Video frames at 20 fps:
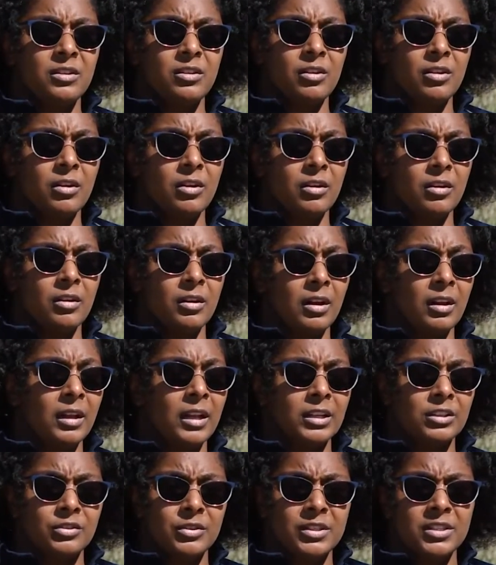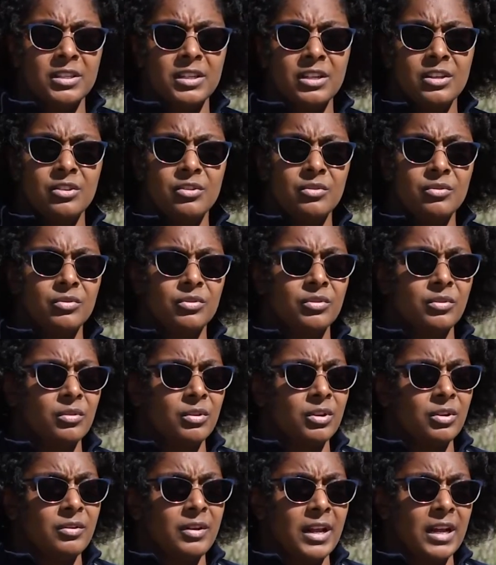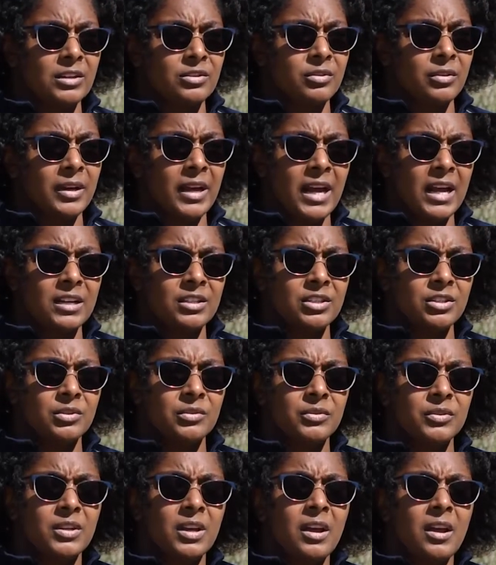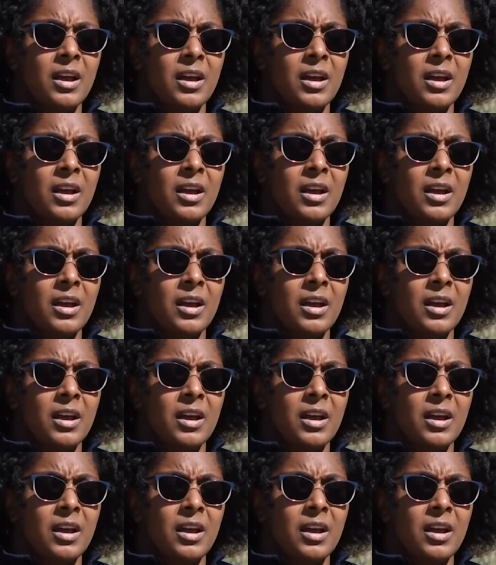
your electricity use or your natural gas use.